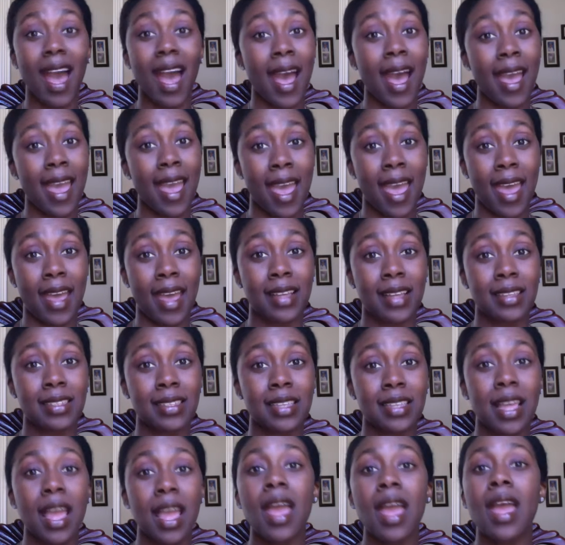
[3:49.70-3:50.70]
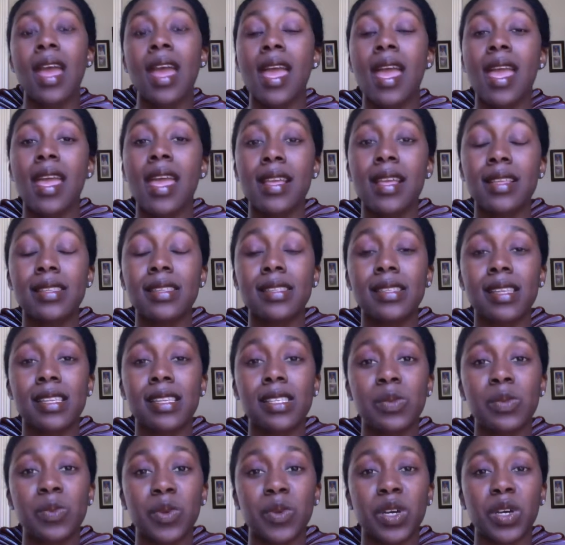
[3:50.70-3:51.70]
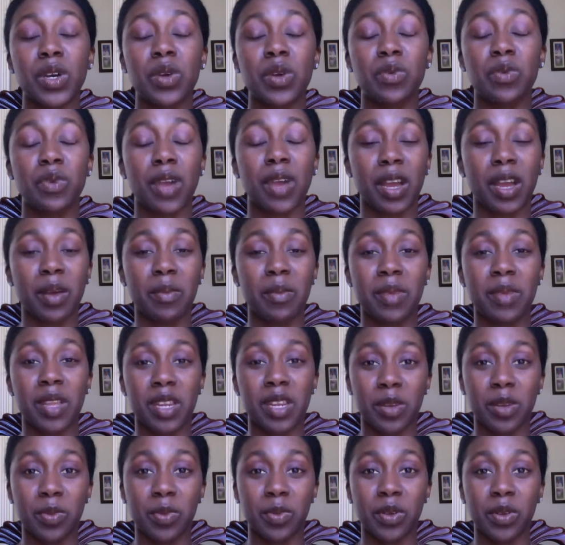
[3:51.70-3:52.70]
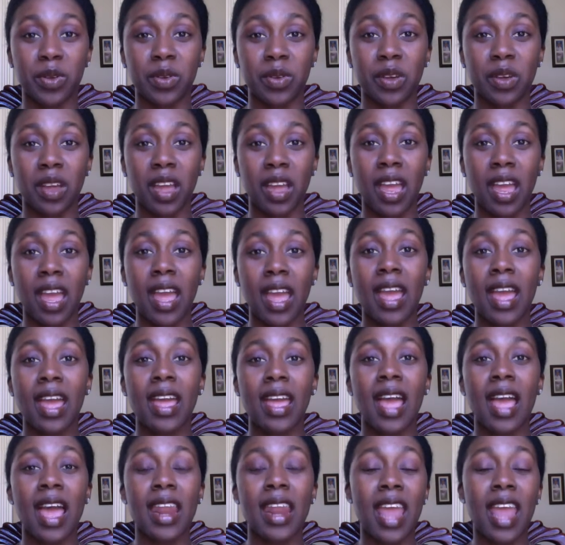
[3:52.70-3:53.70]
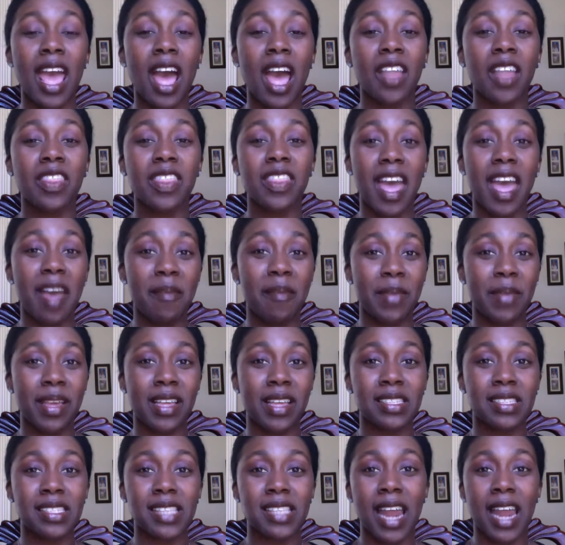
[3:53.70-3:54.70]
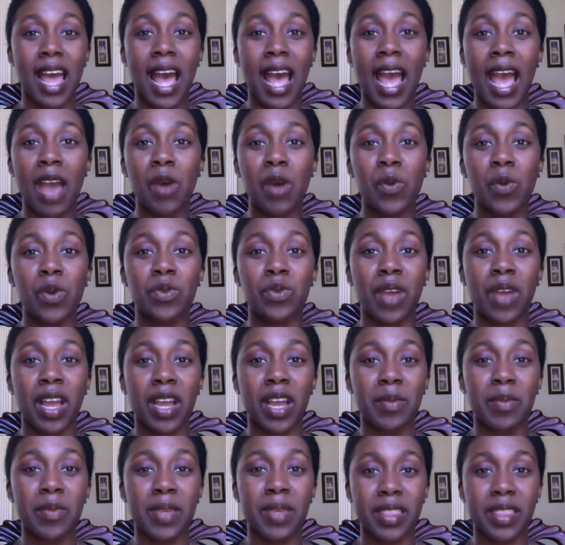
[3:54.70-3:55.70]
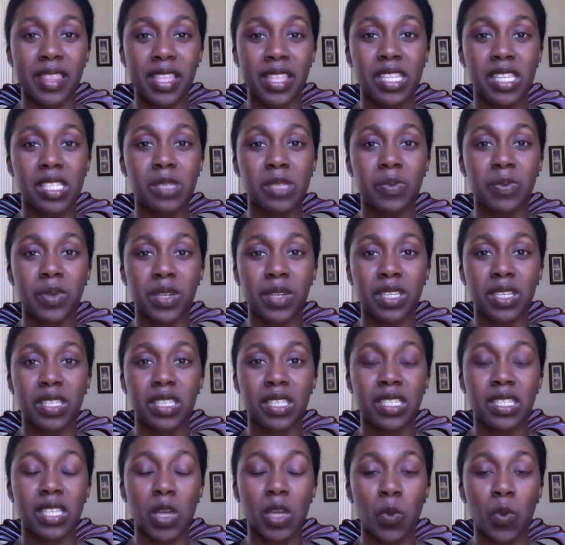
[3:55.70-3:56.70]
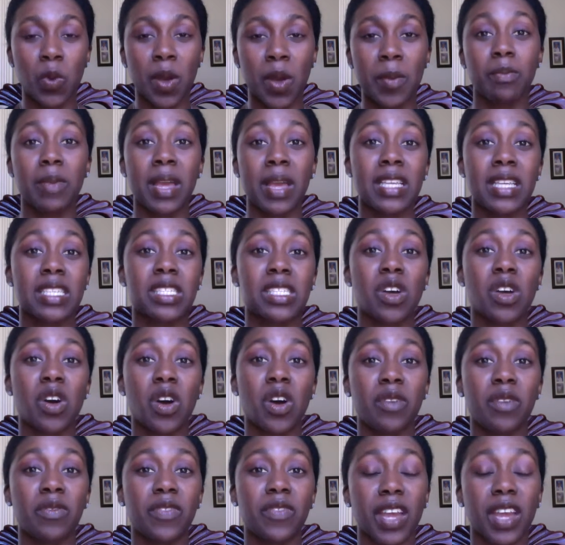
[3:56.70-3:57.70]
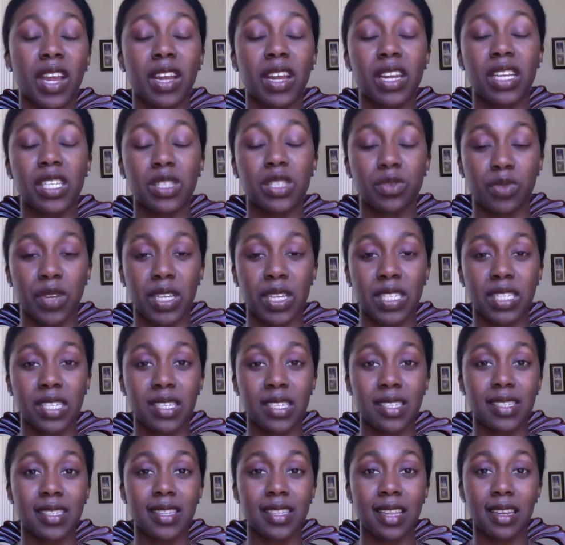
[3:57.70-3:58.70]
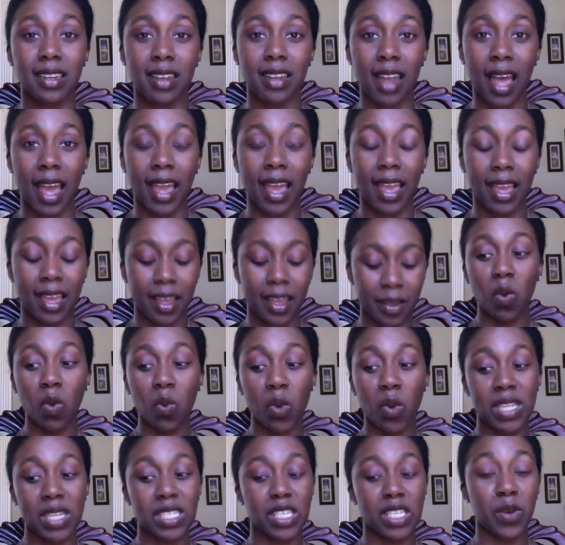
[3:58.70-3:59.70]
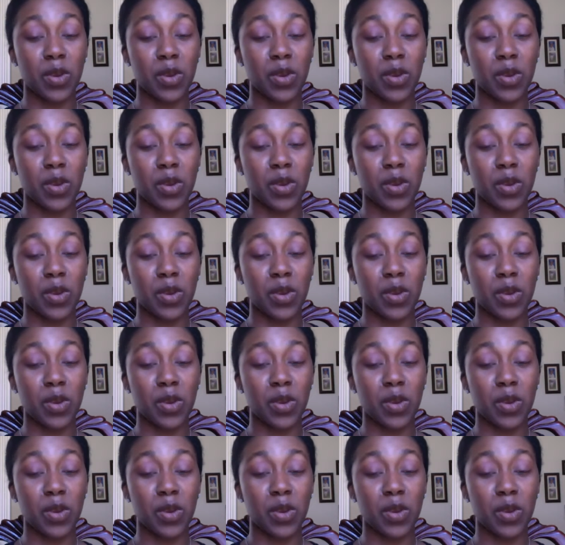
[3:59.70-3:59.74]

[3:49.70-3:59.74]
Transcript: I asked, is this book recommendable? Now, that means that I would recommend this book to someone based on various reasons, like, was it